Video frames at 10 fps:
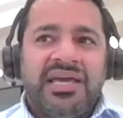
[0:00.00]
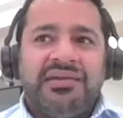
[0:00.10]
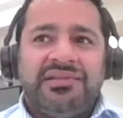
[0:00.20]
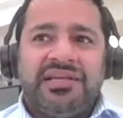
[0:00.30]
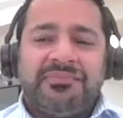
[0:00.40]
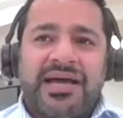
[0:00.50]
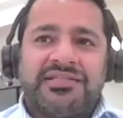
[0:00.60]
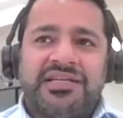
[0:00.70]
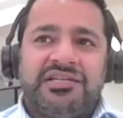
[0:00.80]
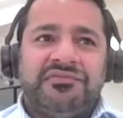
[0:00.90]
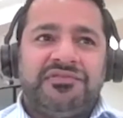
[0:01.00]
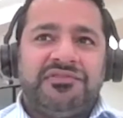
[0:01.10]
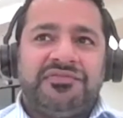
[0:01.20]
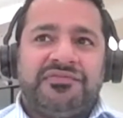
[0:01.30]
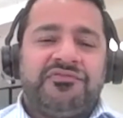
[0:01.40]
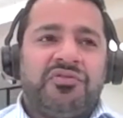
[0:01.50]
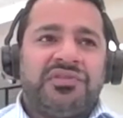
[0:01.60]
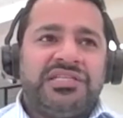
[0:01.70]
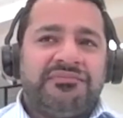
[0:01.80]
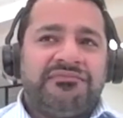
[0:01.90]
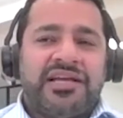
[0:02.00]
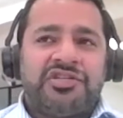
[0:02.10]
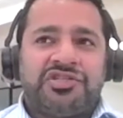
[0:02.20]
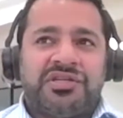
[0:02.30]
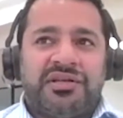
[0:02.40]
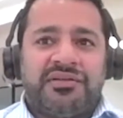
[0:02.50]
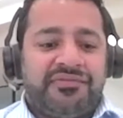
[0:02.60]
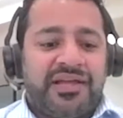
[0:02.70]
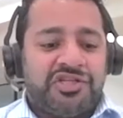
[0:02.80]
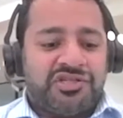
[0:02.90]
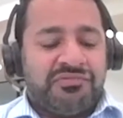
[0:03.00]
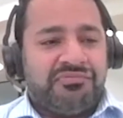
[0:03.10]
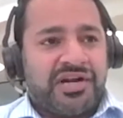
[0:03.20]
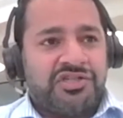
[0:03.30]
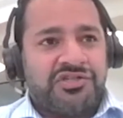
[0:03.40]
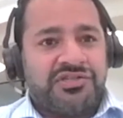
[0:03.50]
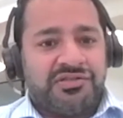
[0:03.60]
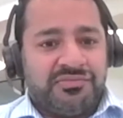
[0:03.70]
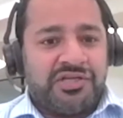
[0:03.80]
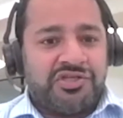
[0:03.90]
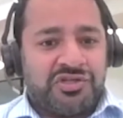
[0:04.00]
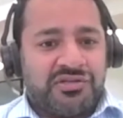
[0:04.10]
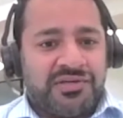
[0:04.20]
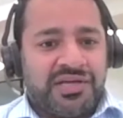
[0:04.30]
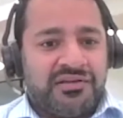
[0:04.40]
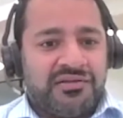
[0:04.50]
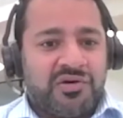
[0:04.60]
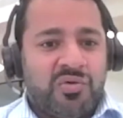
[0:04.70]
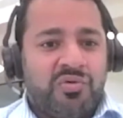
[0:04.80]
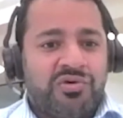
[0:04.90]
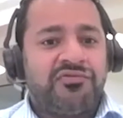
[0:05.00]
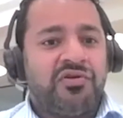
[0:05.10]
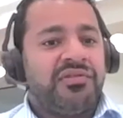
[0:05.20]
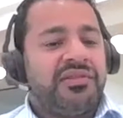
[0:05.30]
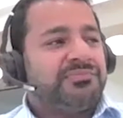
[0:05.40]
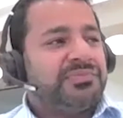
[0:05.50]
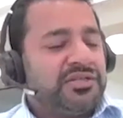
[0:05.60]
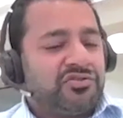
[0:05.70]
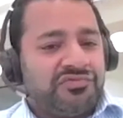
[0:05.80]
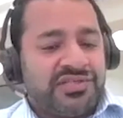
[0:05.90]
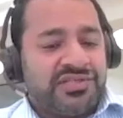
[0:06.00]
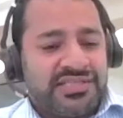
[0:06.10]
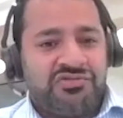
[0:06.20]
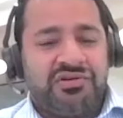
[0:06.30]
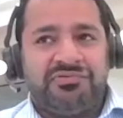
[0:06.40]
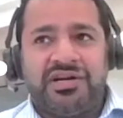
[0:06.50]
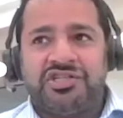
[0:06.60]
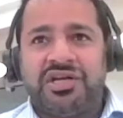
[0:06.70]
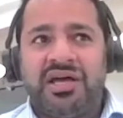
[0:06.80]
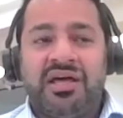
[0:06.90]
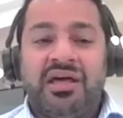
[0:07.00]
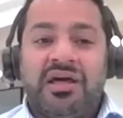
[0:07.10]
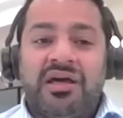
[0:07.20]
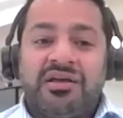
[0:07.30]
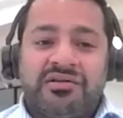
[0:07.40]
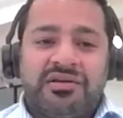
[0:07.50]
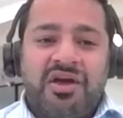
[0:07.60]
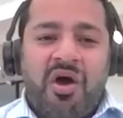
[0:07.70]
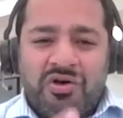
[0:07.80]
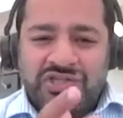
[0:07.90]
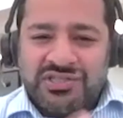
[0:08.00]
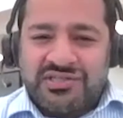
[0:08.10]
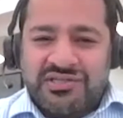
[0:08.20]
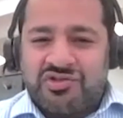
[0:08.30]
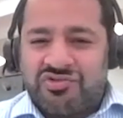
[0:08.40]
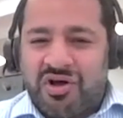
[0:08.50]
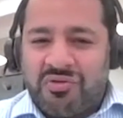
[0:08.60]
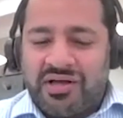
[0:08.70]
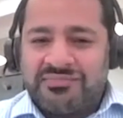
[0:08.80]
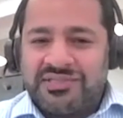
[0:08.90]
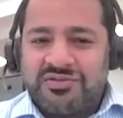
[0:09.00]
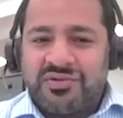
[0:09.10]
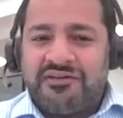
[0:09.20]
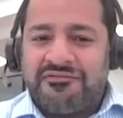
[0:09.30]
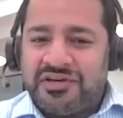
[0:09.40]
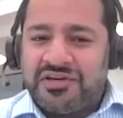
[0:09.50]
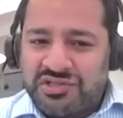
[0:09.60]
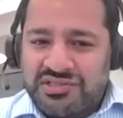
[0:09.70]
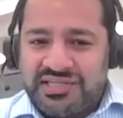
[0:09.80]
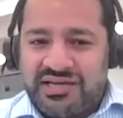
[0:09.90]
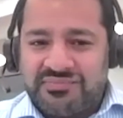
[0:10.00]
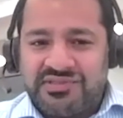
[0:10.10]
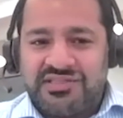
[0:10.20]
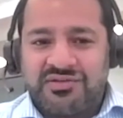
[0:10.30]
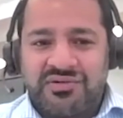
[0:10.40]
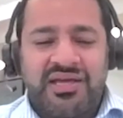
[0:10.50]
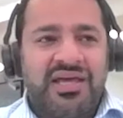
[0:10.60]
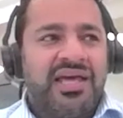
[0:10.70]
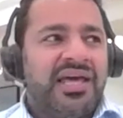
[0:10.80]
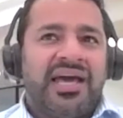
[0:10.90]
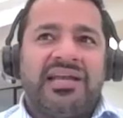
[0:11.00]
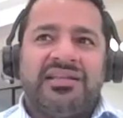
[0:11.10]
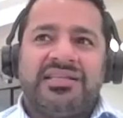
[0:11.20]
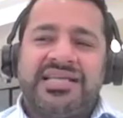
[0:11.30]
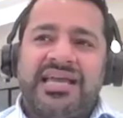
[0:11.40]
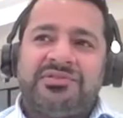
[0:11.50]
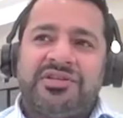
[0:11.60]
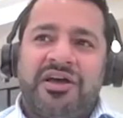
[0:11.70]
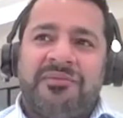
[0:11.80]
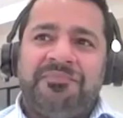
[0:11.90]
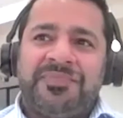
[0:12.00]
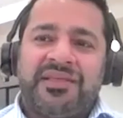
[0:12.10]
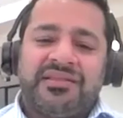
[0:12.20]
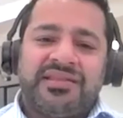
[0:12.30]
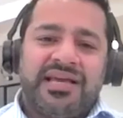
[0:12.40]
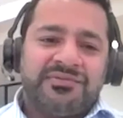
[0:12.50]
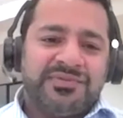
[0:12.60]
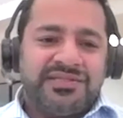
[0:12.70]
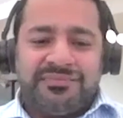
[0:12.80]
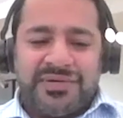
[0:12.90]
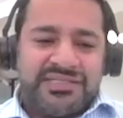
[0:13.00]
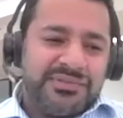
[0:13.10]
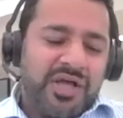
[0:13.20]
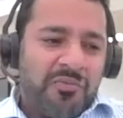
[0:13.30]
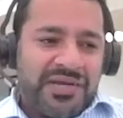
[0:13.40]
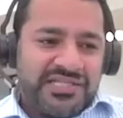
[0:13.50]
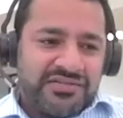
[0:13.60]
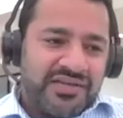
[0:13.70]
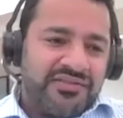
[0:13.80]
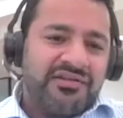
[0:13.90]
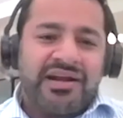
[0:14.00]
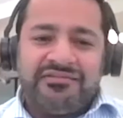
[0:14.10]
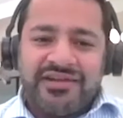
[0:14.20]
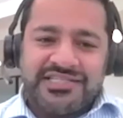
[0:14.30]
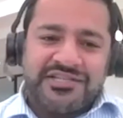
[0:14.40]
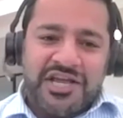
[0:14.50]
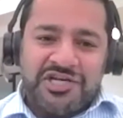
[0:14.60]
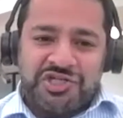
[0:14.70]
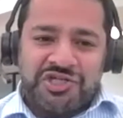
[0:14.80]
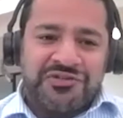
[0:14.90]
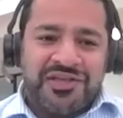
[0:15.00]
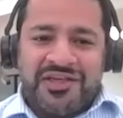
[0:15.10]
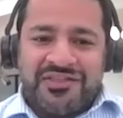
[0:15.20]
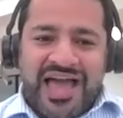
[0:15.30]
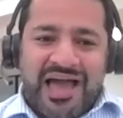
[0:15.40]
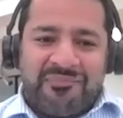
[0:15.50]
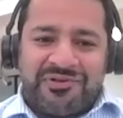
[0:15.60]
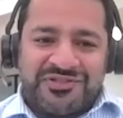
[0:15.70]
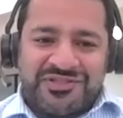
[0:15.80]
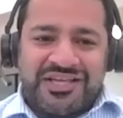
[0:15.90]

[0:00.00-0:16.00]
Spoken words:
if you think about it, you've got these inflationary pressures you mentioned at the beginning of the call. You've got potential recessionary pressure. Cost control comes into it. Efficiency comes into it, and at the same time, there's this whole piece around the Great Resignation that happened